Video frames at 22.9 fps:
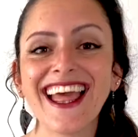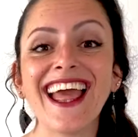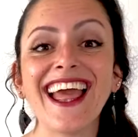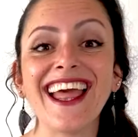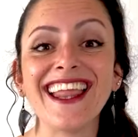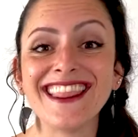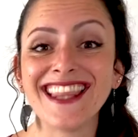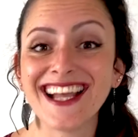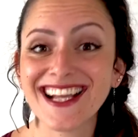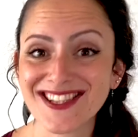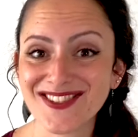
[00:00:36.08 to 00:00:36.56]

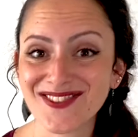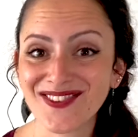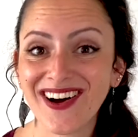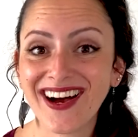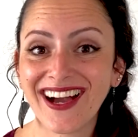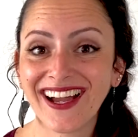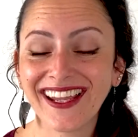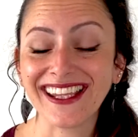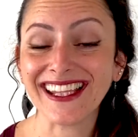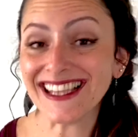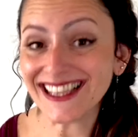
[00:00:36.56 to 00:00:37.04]
And that's why
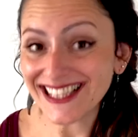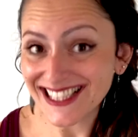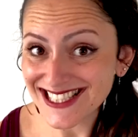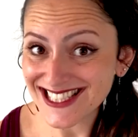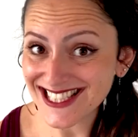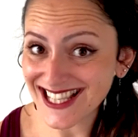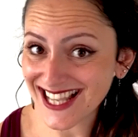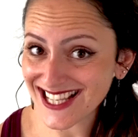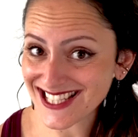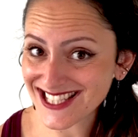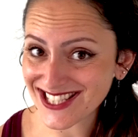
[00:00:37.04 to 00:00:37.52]
in this
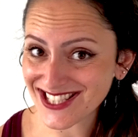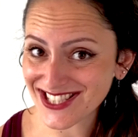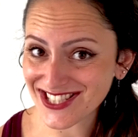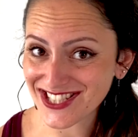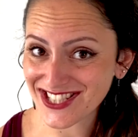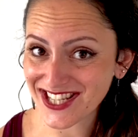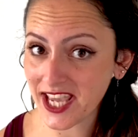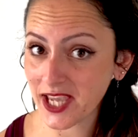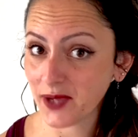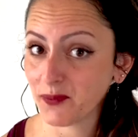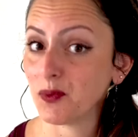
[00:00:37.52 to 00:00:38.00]
lesson
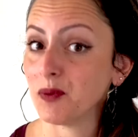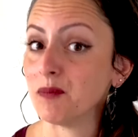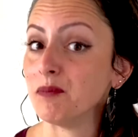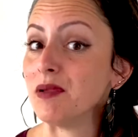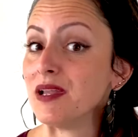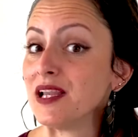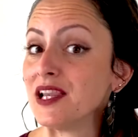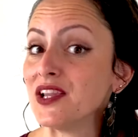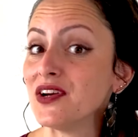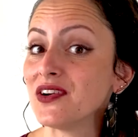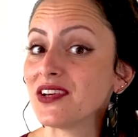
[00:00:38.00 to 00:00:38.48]
today, we'll be
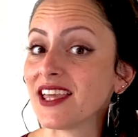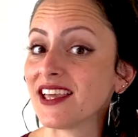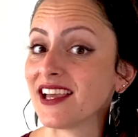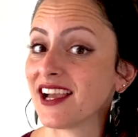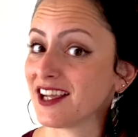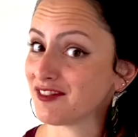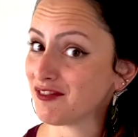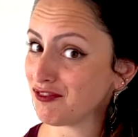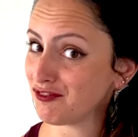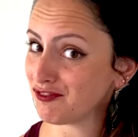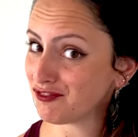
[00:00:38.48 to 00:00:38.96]
looking
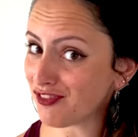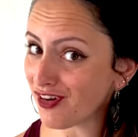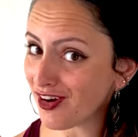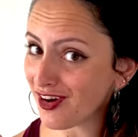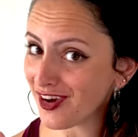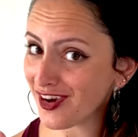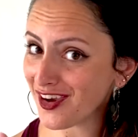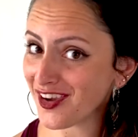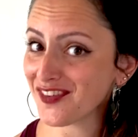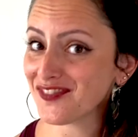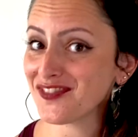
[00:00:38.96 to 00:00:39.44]
at
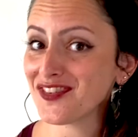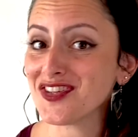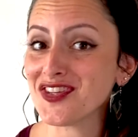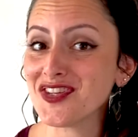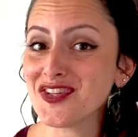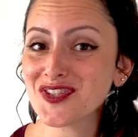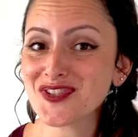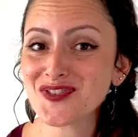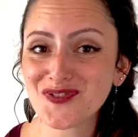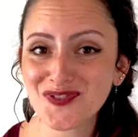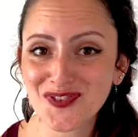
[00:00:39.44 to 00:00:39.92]
5
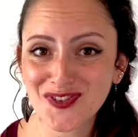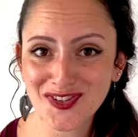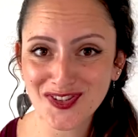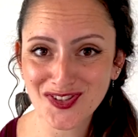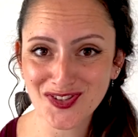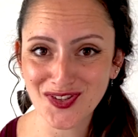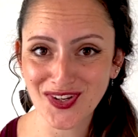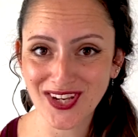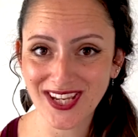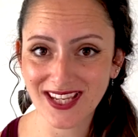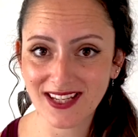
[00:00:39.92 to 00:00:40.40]
useful
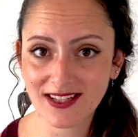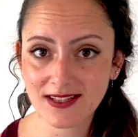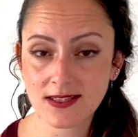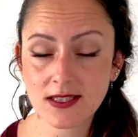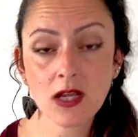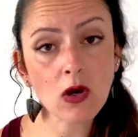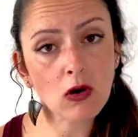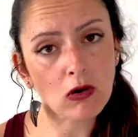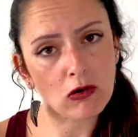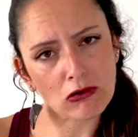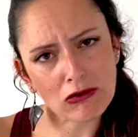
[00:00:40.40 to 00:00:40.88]
tricks
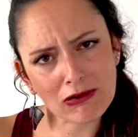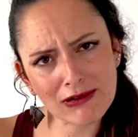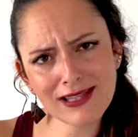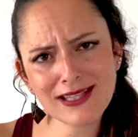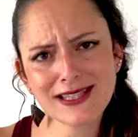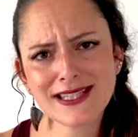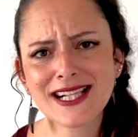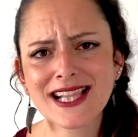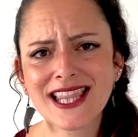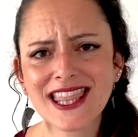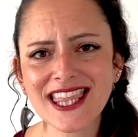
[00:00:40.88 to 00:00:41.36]
or
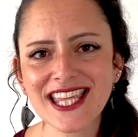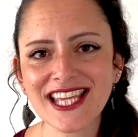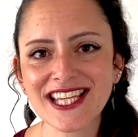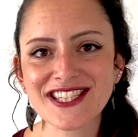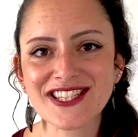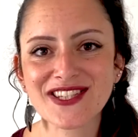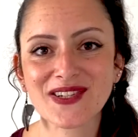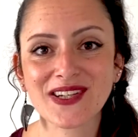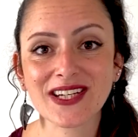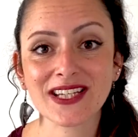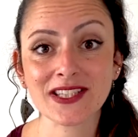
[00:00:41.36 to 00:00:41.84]
little things
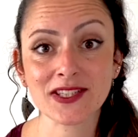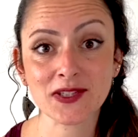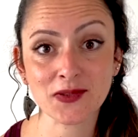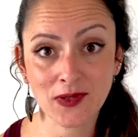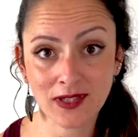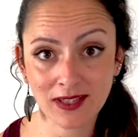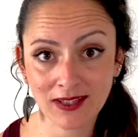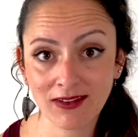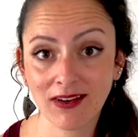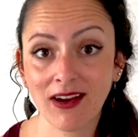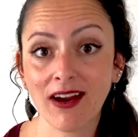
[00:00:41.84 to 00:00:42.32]
you can do
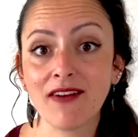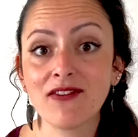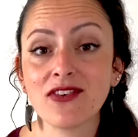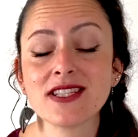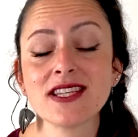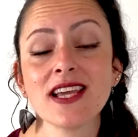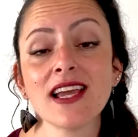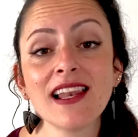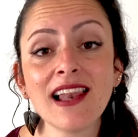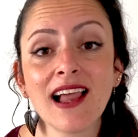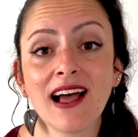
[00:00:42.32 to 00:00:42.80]
in your
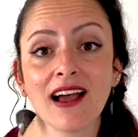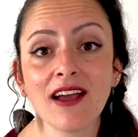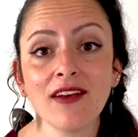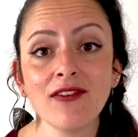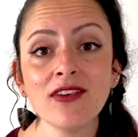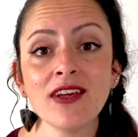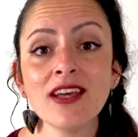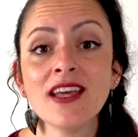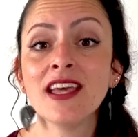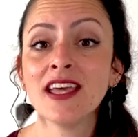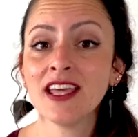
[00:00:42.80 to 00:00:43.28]
everyday life
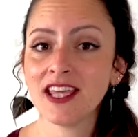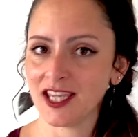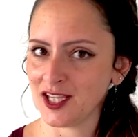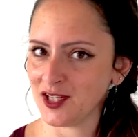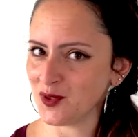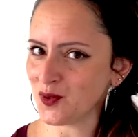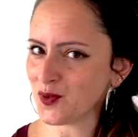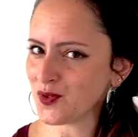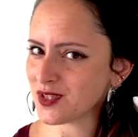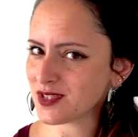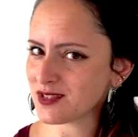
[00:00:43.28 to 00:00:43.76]
in
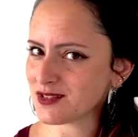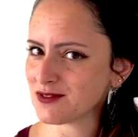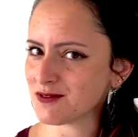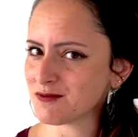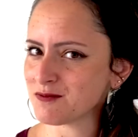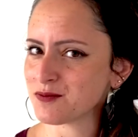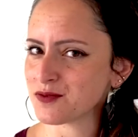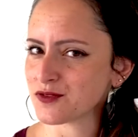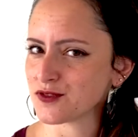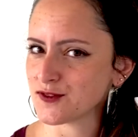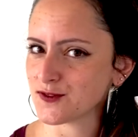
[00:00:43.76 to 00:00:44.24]
order to
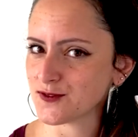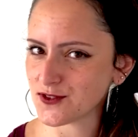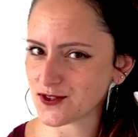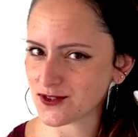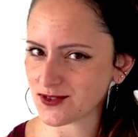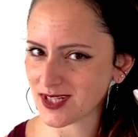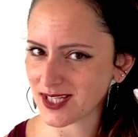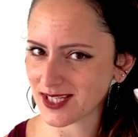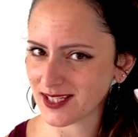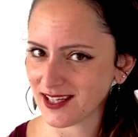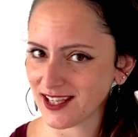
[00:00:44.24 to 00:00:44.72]
improve your
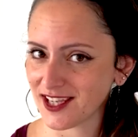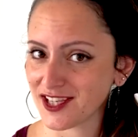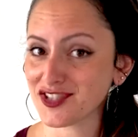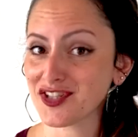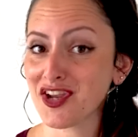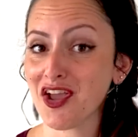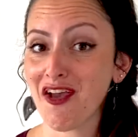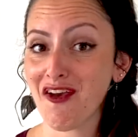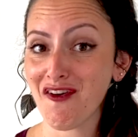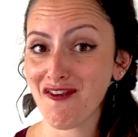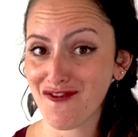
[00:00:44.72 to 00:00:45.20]
English
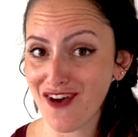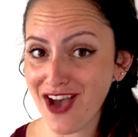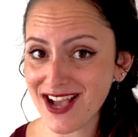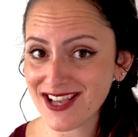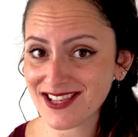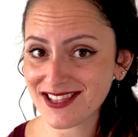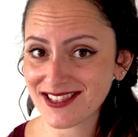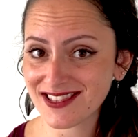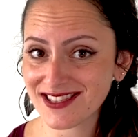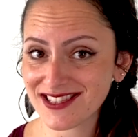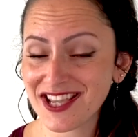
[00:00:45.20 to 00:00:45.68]

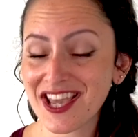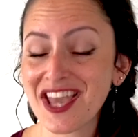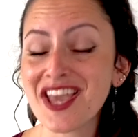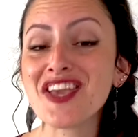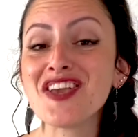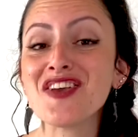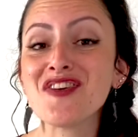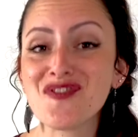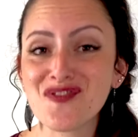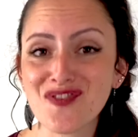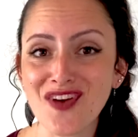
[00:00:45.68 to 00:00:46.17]
fast,
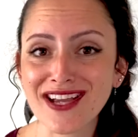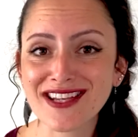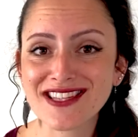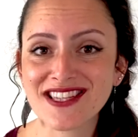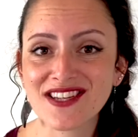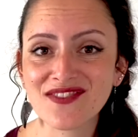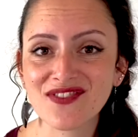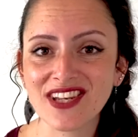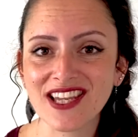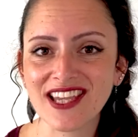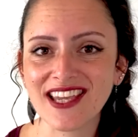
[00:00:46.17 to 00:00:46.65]

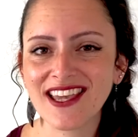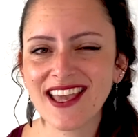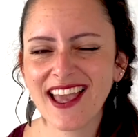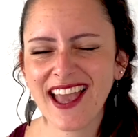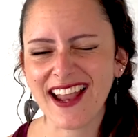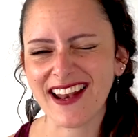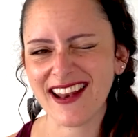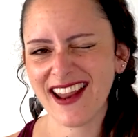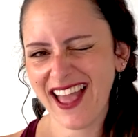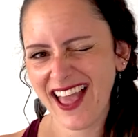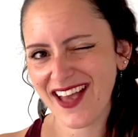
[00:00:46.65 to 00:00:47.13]
effectively, and
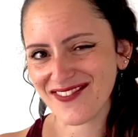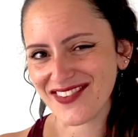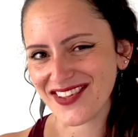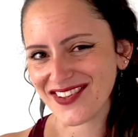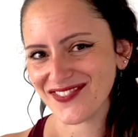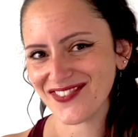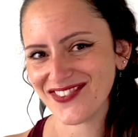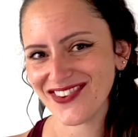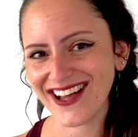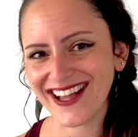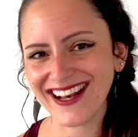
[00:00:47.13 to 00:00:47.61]
having
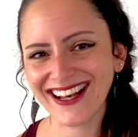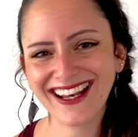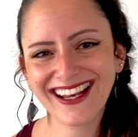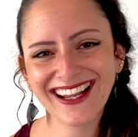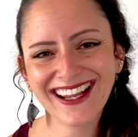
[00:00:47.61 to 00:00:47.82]
fun.